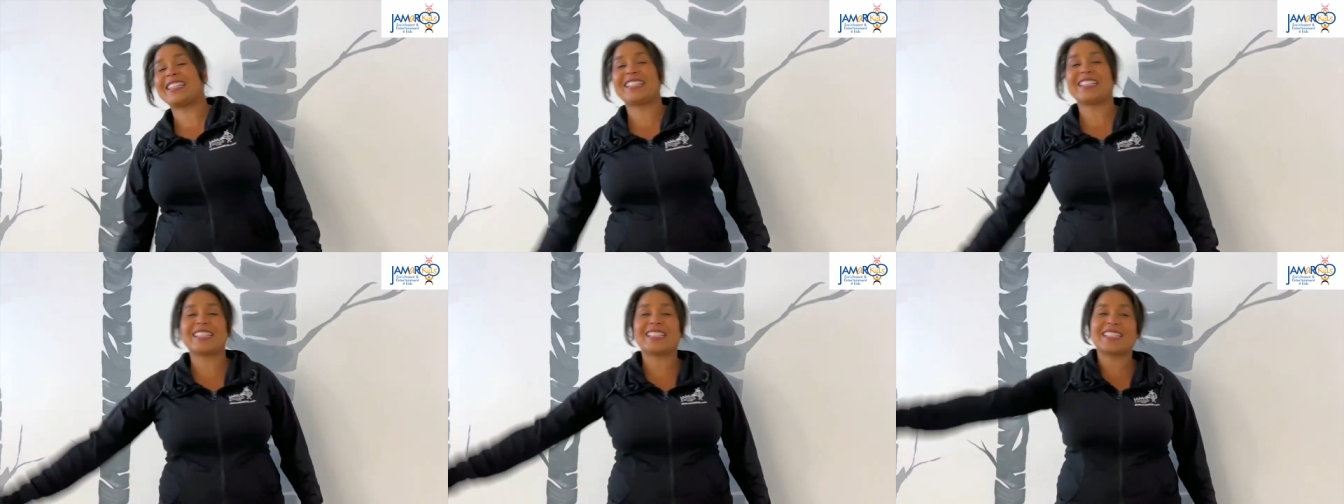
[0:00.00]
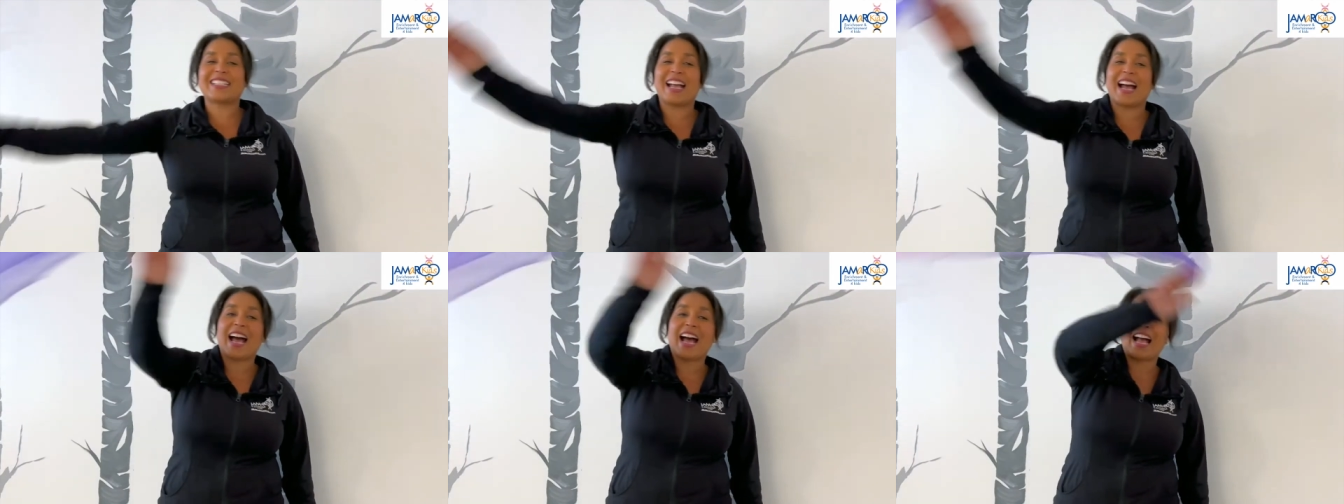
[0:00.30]
to
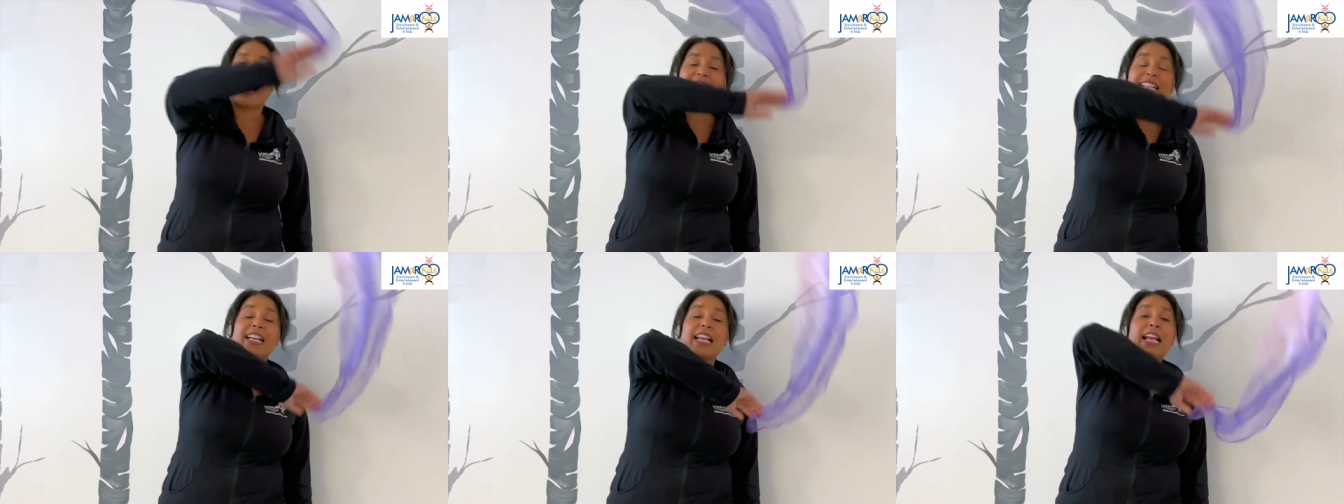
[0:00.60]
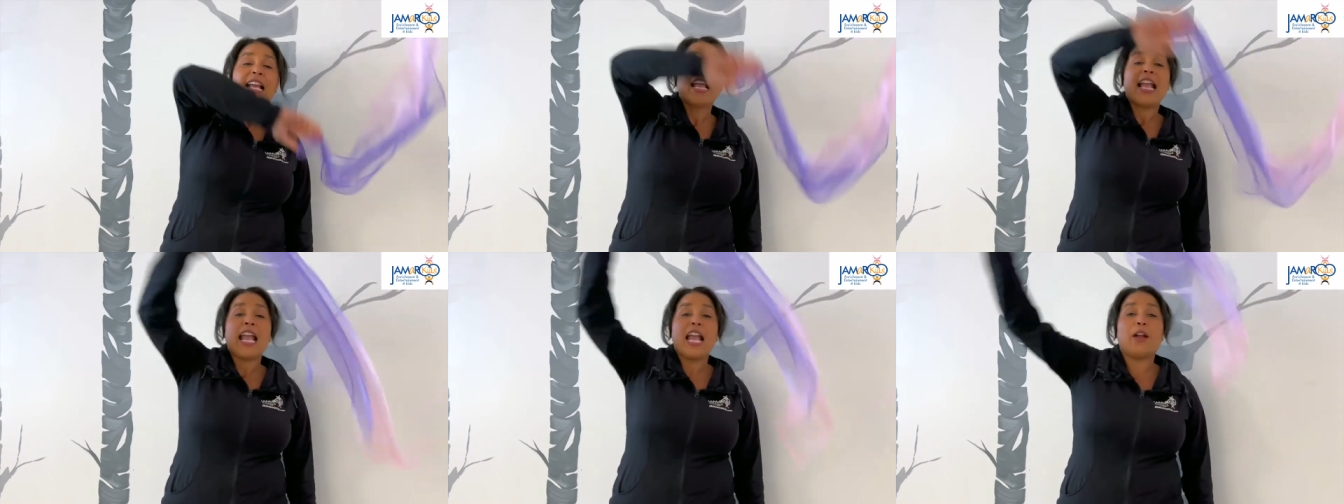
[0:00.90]
side,
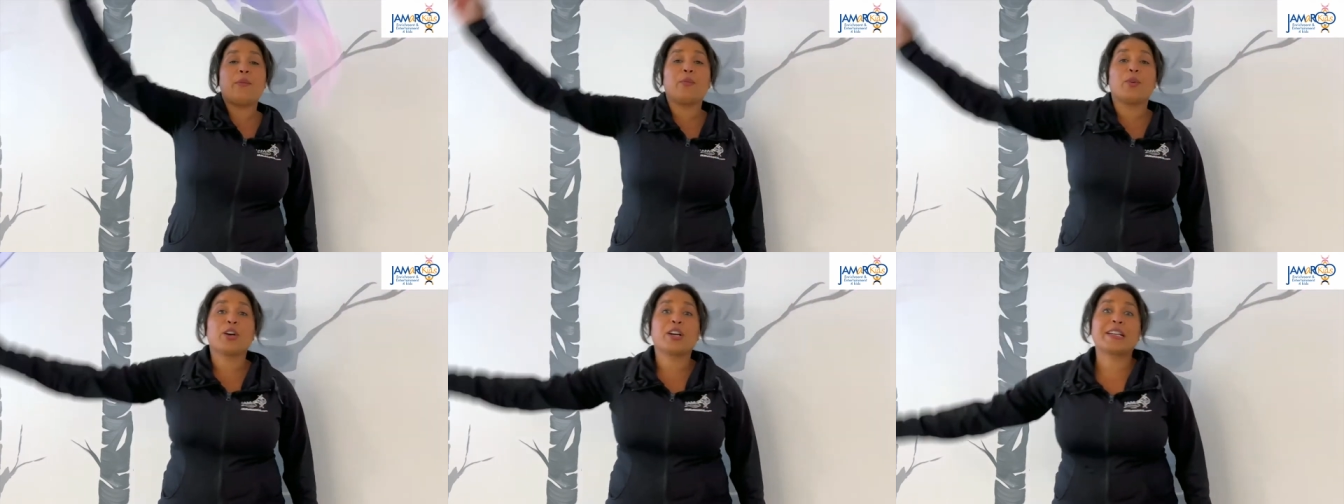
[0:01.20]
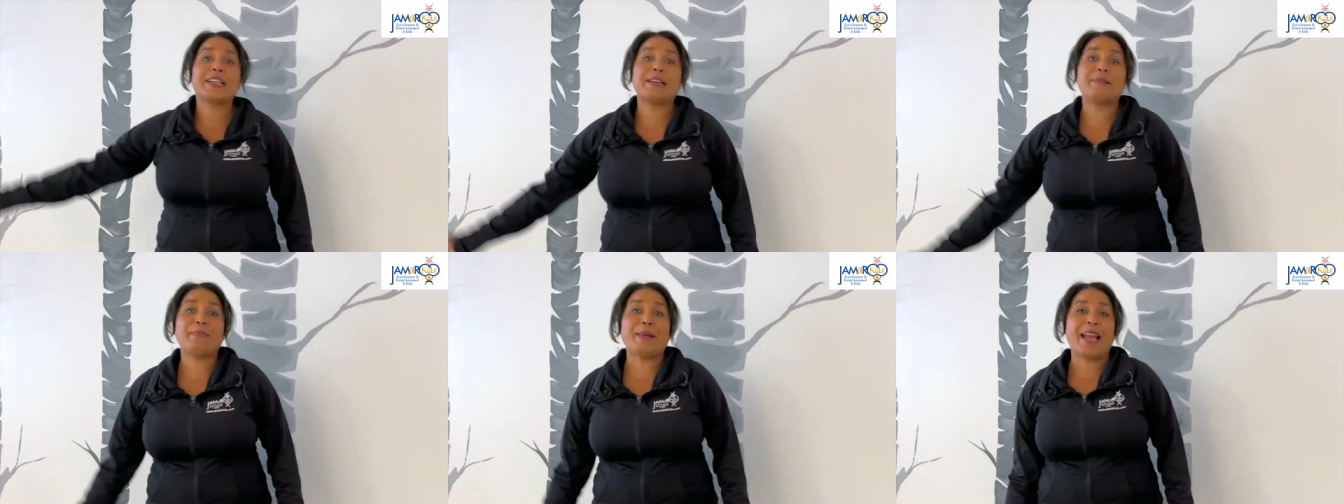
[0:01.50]
and we're
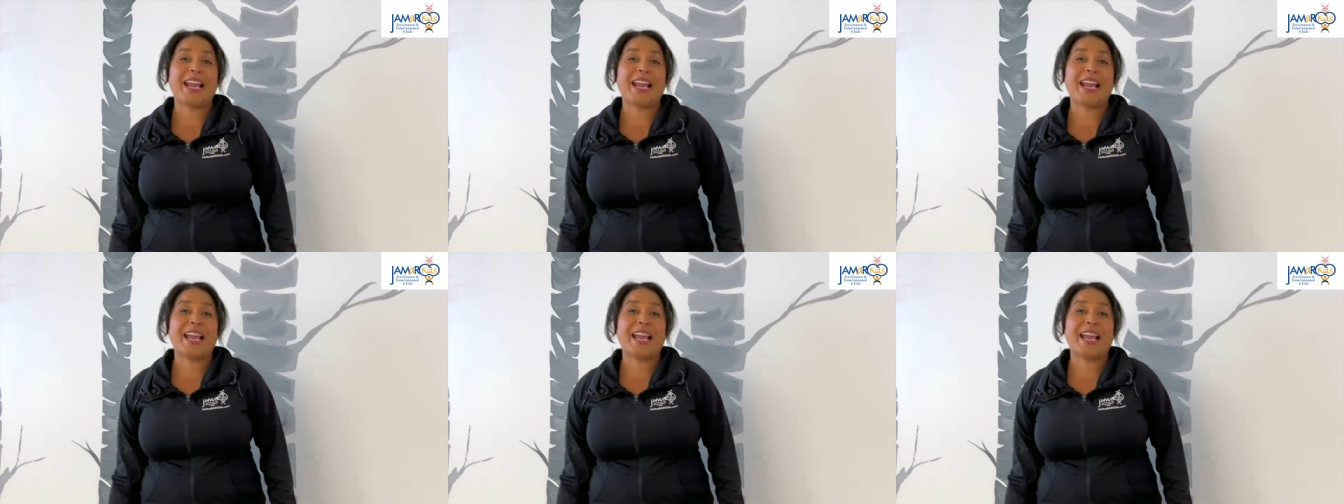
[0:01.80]
gonna